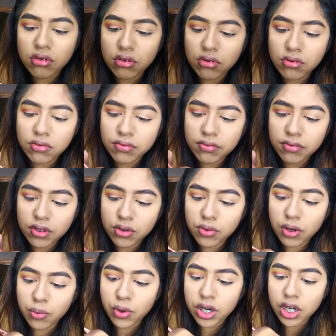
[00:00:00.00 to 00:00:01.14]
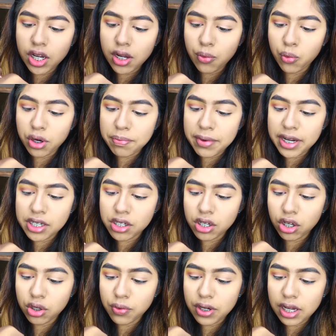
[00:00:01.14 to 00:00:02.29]
so one in the warm beige and
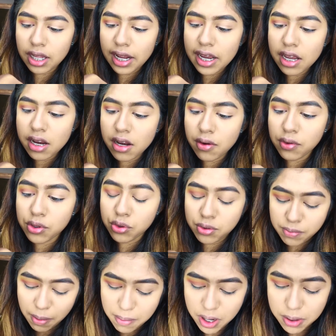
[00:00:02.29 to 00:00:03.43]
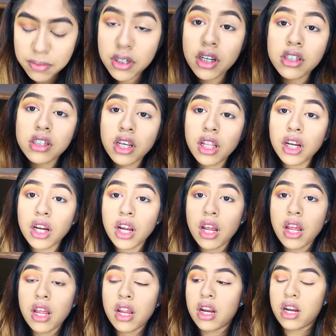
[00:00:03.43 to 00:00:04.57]
the other one in light, which was my mom's concealer,
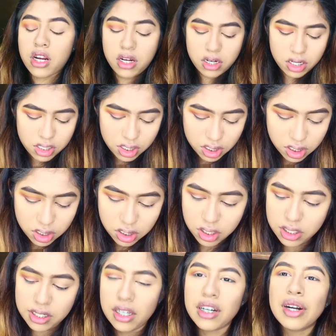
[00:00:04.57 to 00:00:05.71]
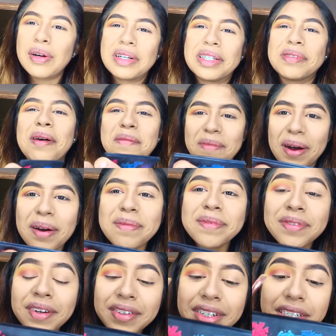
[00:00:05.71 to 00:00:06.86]
or concealer, which is my
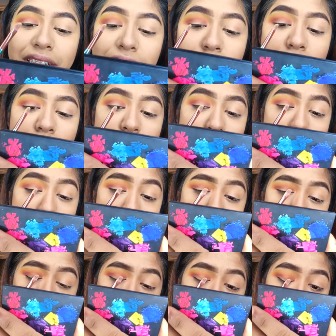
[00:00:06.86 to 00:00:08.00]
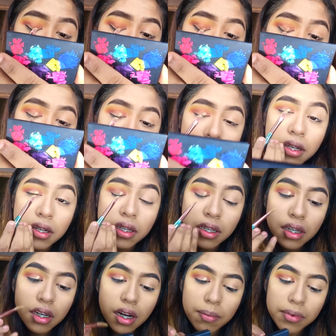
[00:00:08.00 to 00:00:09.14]
mom's foundation color. So yeah, and
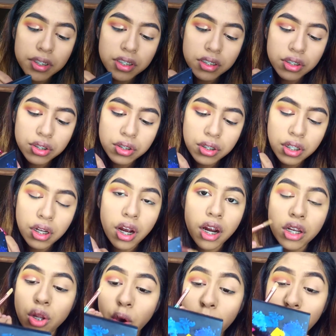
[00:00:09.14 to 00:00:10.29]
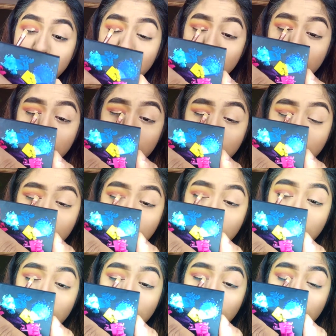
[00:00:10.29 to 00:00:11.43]
then I'm gonna just don't cut
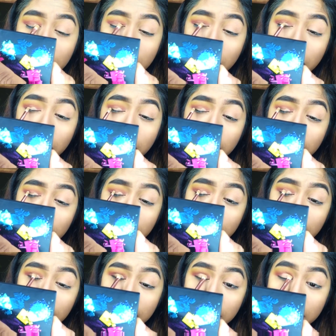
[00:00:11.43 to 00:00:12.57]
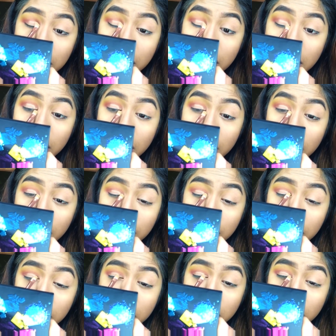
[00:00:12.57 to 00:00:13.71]
the crease,
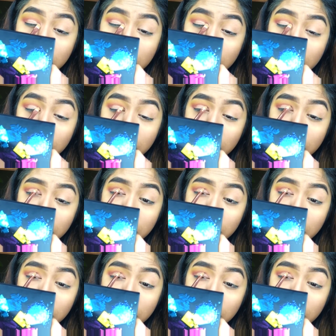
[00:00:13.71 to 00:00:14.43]
but just, you know,